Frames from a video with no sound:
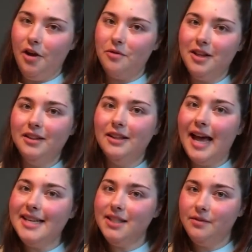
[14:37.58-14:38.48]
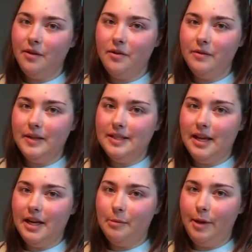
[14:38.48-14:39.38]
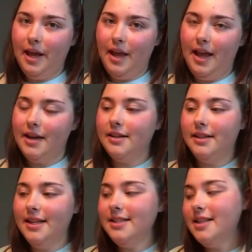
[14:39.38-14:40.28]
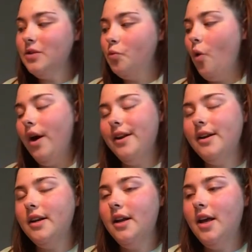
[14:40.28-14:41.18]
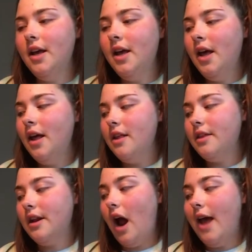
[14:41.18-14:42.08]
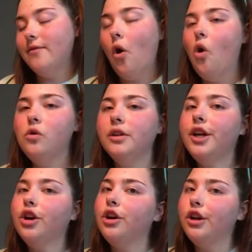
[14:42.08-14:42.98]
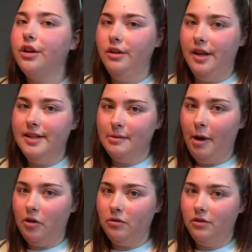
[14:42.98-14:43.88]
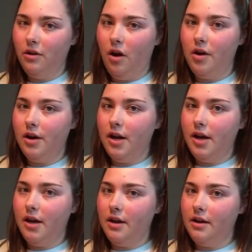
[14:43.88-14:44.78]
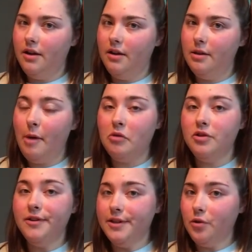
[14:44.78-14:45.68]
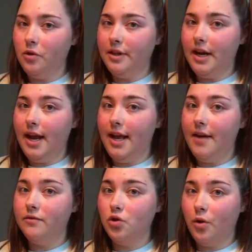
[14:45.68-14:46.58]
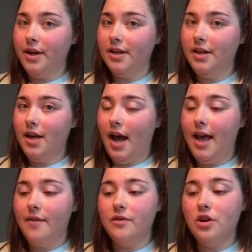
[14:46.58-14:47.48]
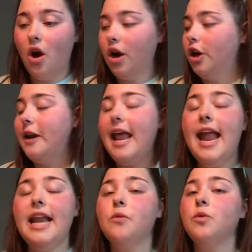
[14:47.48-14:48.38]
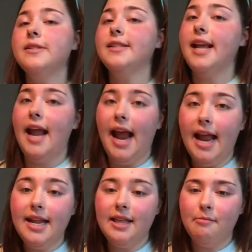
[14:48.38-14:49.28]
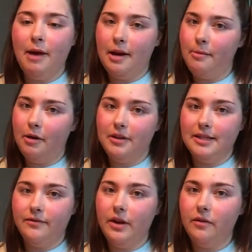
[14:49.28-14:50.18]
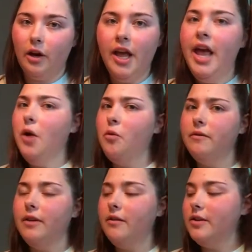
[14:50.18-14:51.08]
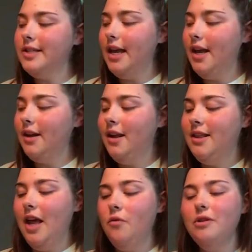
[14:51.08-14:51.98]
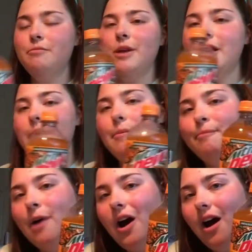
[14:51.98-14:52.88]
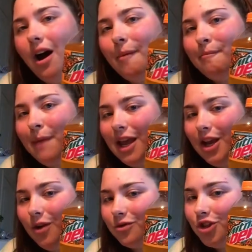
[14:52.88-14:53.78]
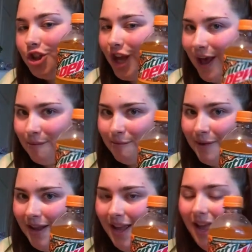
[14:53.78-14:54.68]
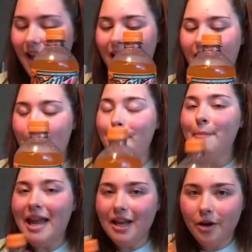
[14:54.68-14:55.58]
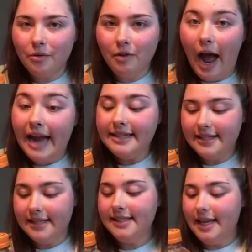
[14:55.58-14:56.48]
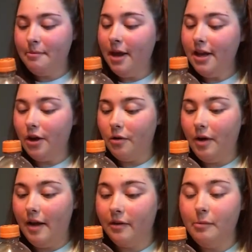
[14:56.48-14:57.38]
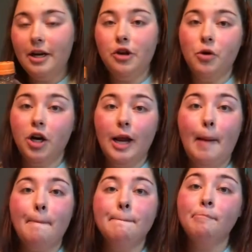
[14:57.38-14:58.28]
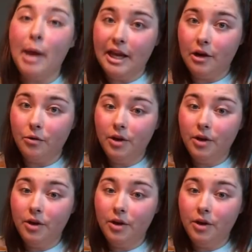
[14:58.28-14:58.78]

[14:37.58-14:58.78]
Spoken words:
the last flavor of this lineup, and this is one that I've only heard good things about on the Mountain Dew Discord that I have joined. I have not heard anyone say anything bad about this flavor. And what flavor is that? That would be Baja Mango Gem. Mango. I did say mango. Everybody, you heard it. Mango.